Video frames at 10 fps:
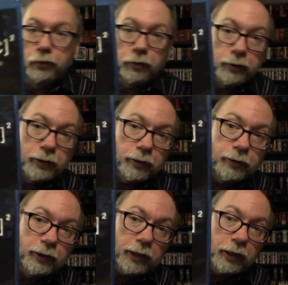It's the
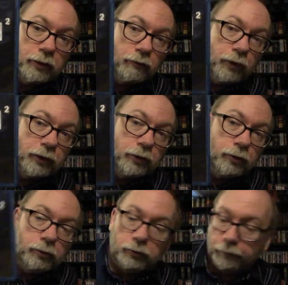second, Rec
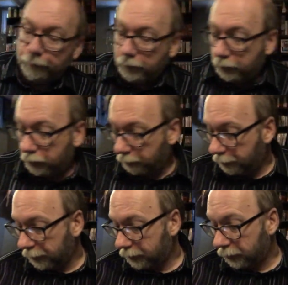2. Some people actually